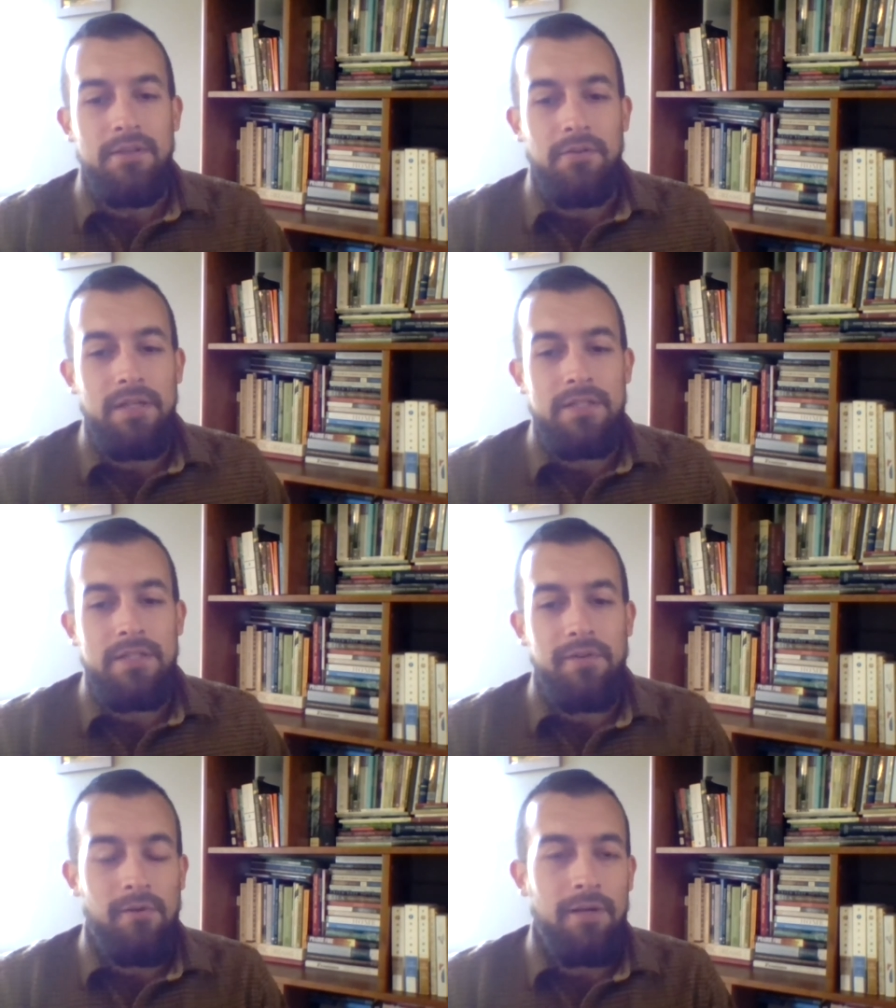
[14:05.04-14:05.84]
thanks
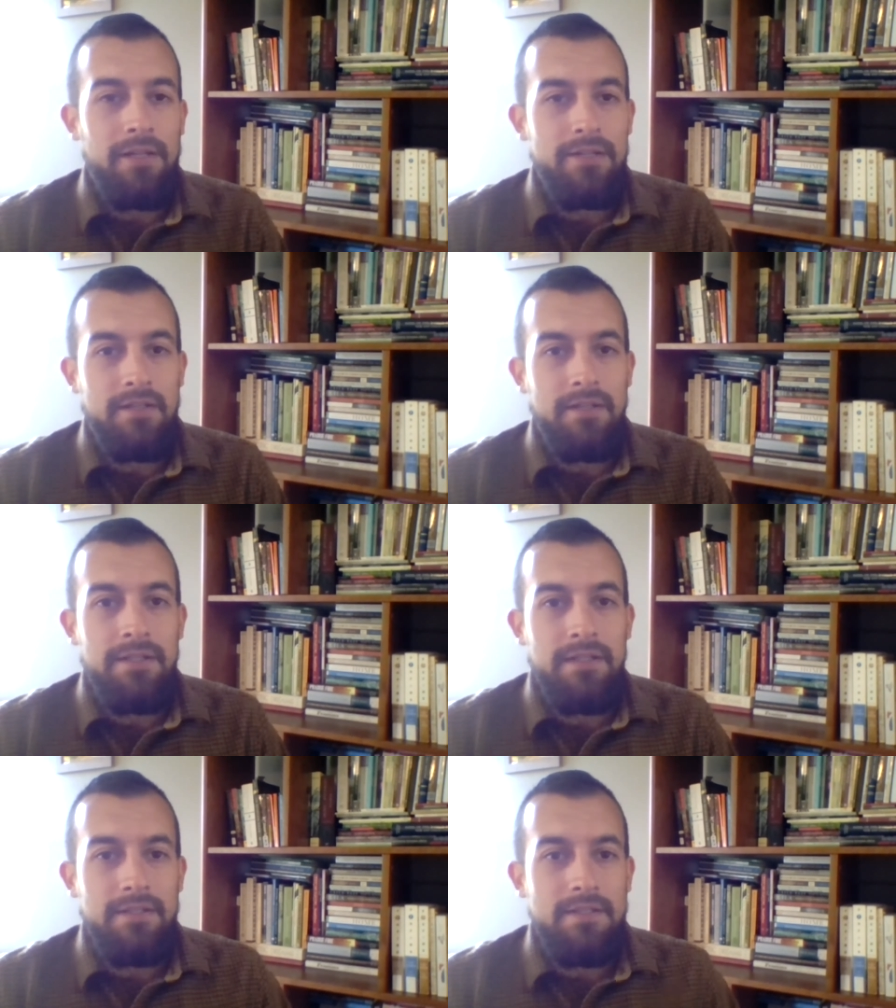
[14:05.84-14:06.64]
for joining,
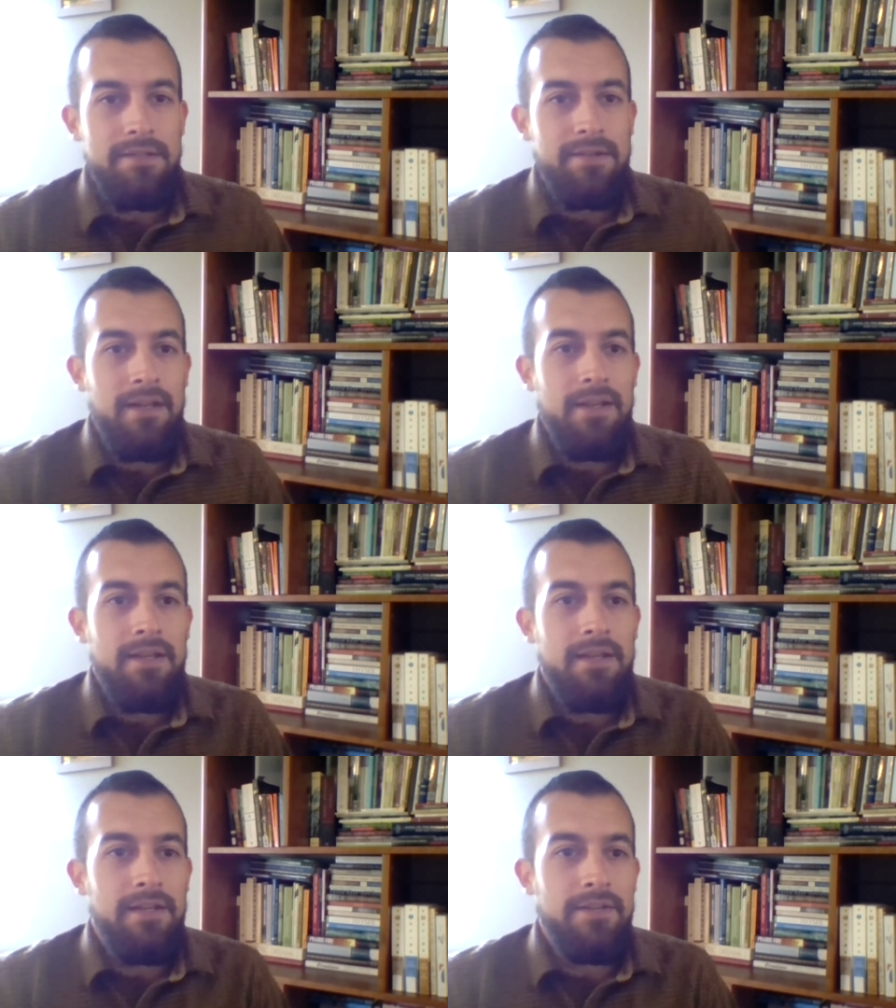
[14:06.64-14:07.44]
Dillon and
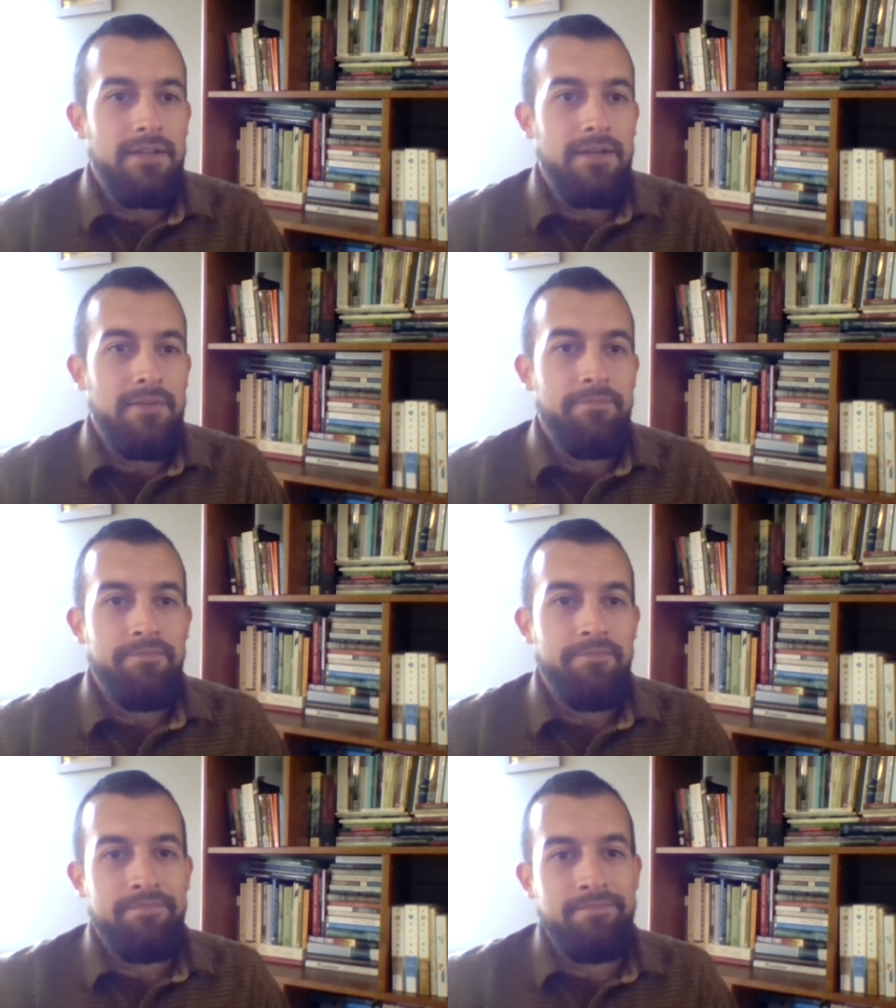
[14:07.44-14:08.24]
TJ. And
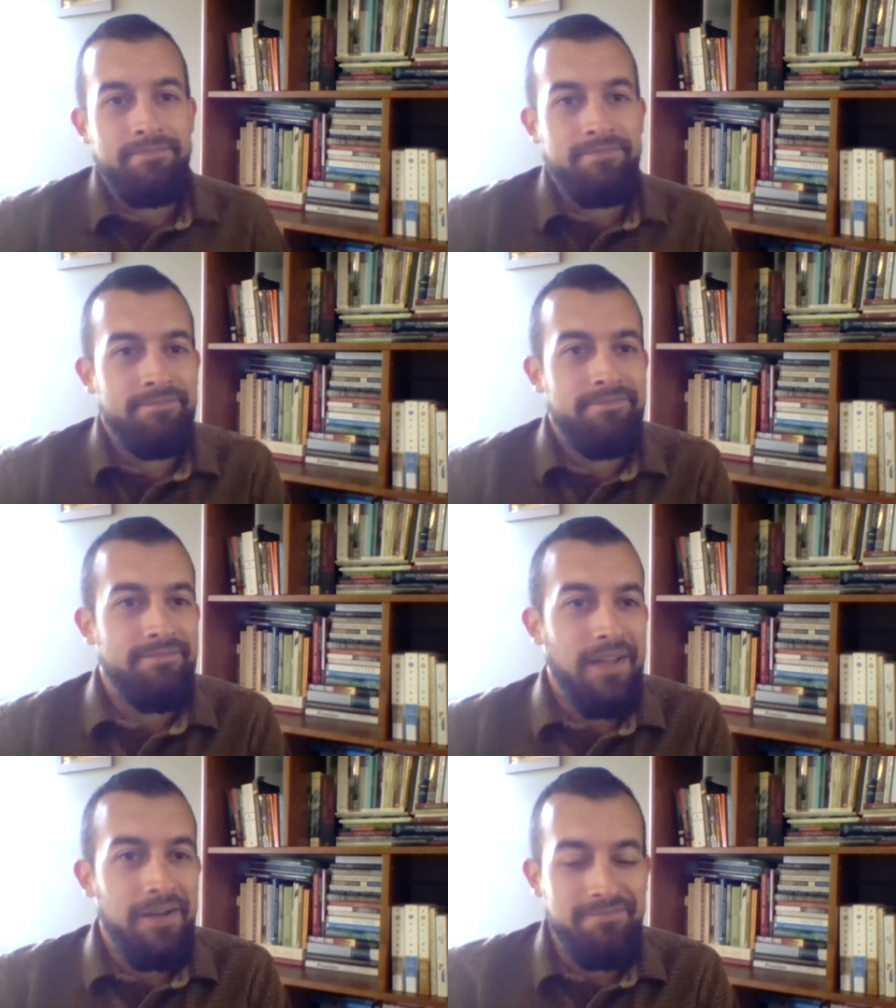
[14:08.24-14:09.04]

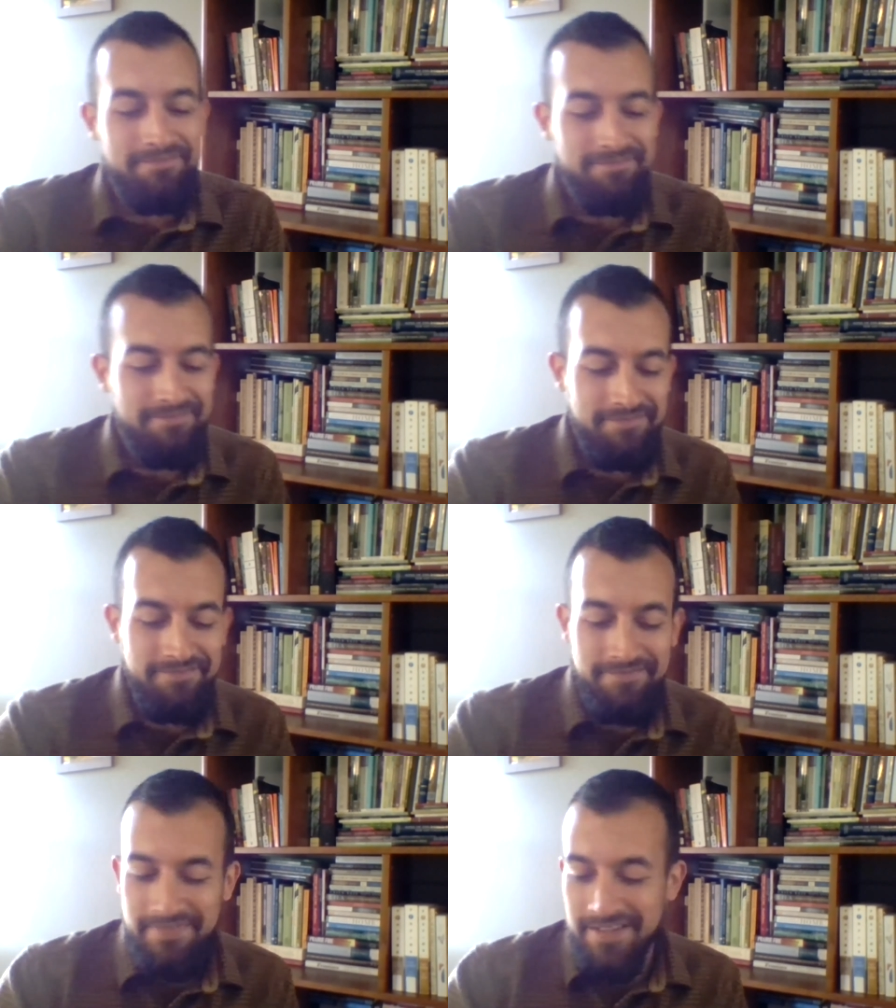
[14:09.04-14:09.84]
yeah,
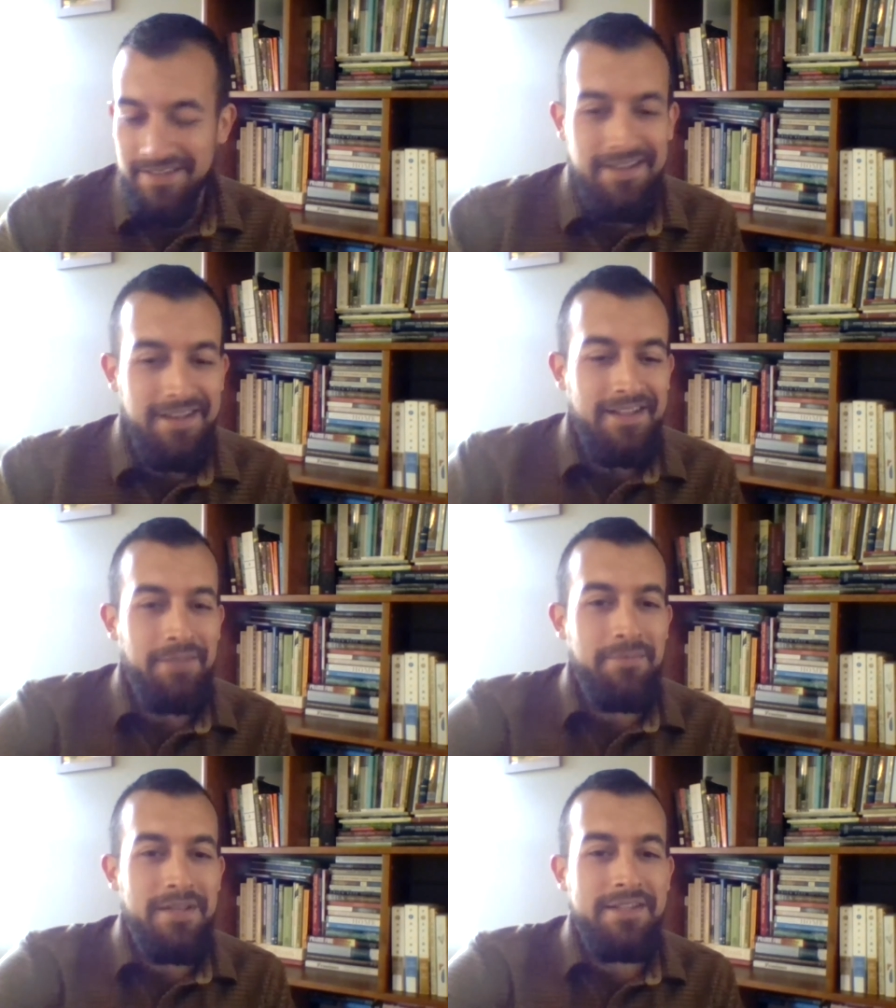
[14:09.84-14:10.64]

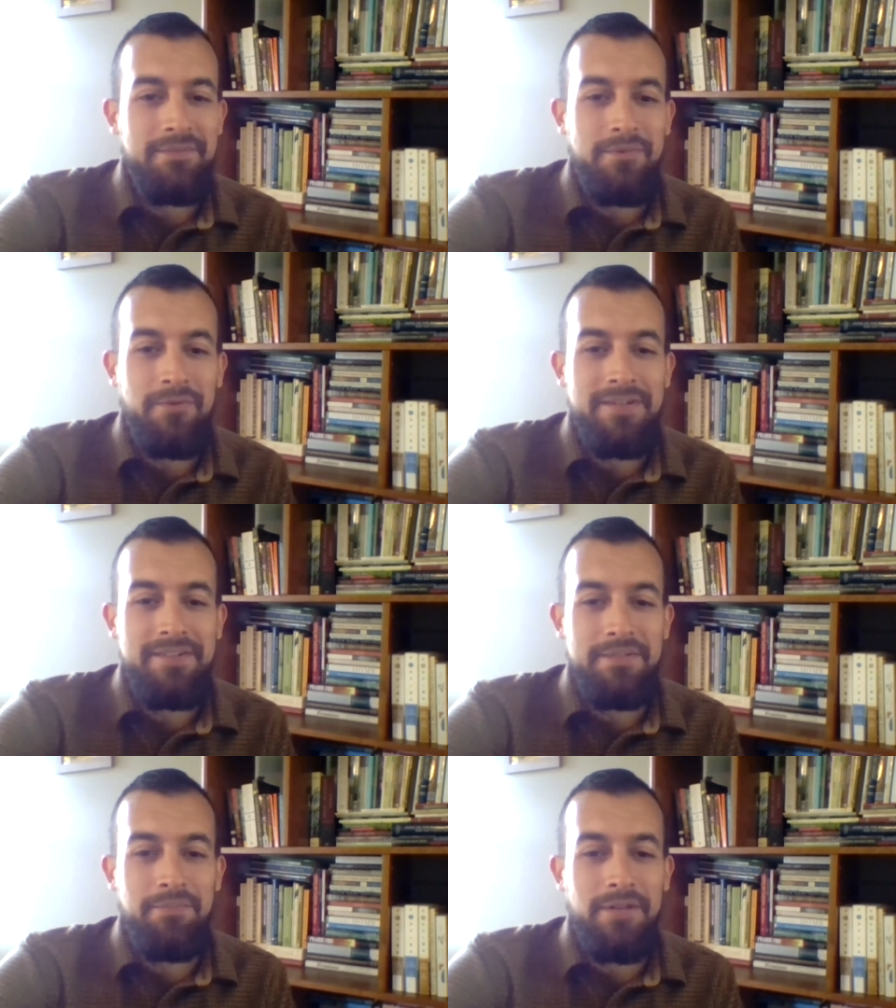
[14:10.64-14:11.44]
let me get some
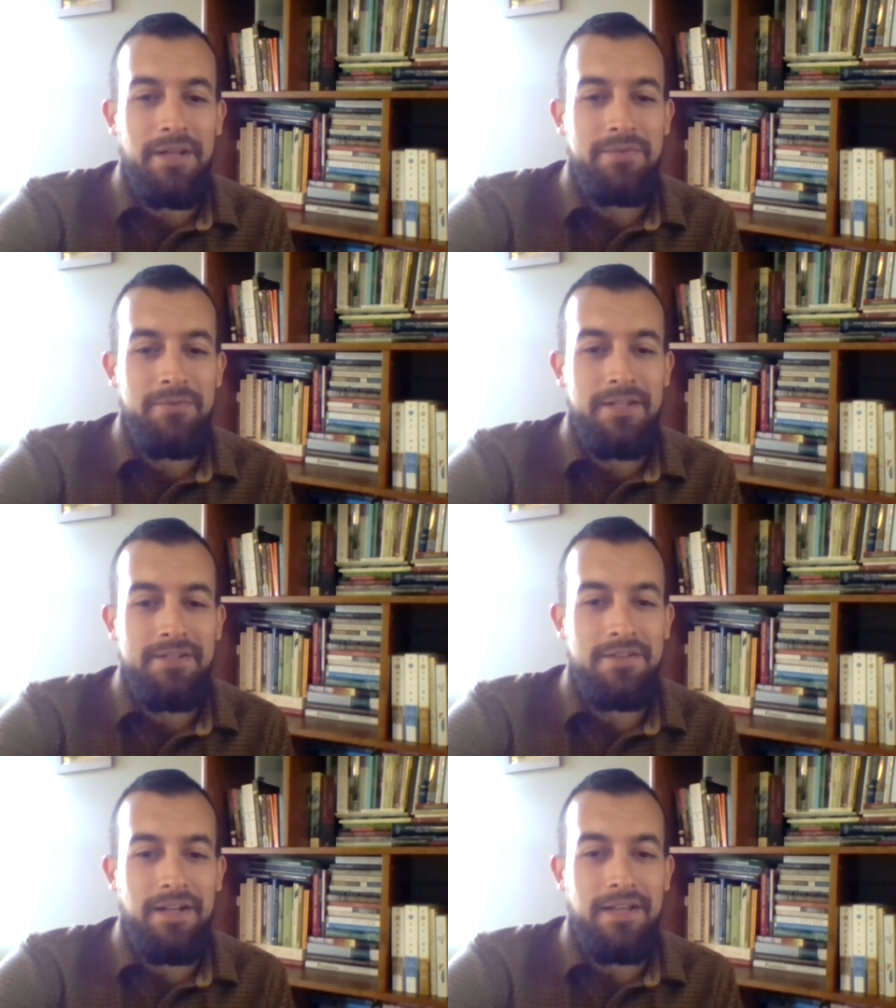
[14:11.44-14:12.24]
questions pulled up so we can
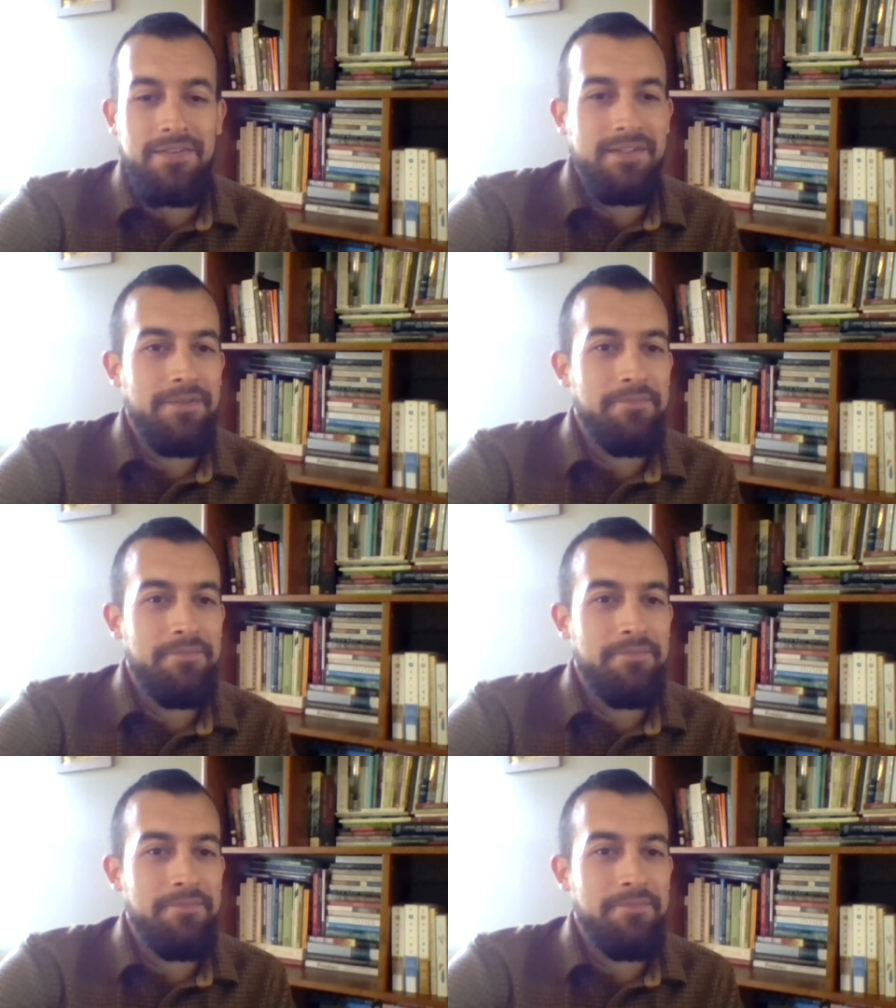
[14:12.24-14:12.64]
start asking you.